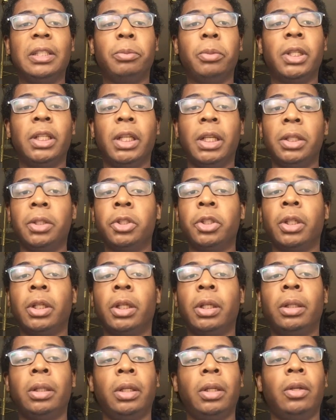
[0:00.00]
been
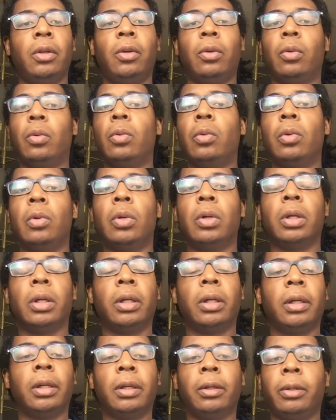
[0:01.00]
injured,
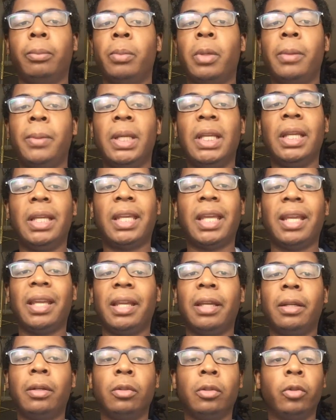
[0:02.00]
or maybe he can't
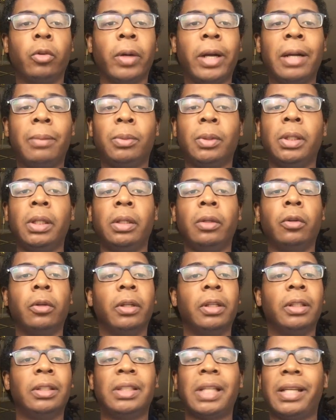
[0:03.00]
handle grappling, or
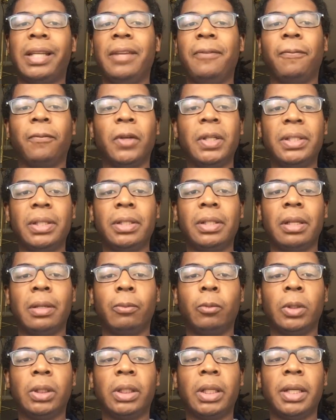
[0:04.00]
it's like he freezes up
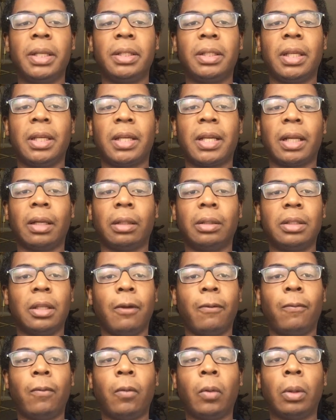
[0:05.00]
when things get kind of
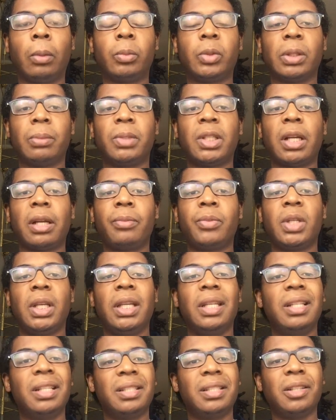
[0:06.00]
tough for him. Sometimes he
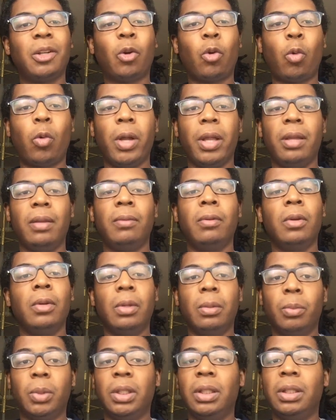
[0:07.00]
doesn't quit,
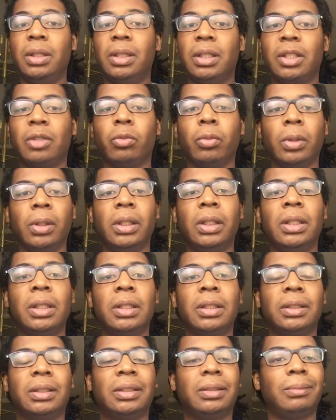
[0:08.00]
but he just really
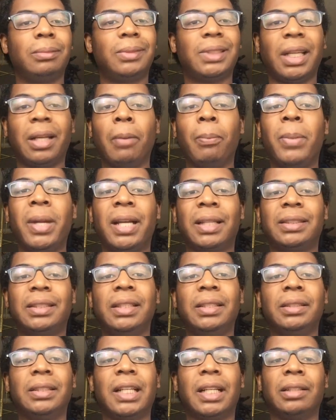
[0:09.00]
does take a backseat
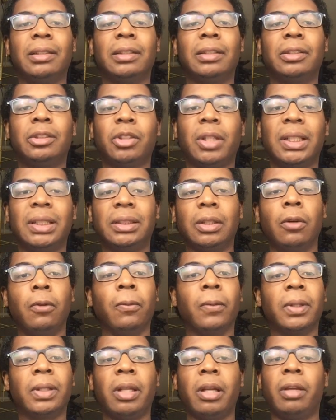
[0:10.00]
and kind of tries to
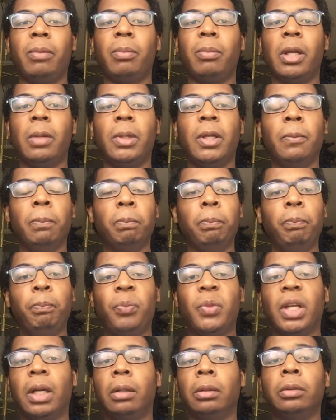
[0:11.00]
overthink maybe.
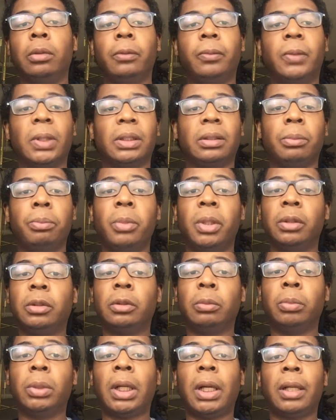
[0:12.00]
Now, I don't know if that's a mental
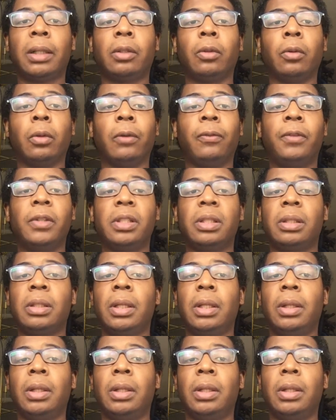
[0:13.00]
block or if it's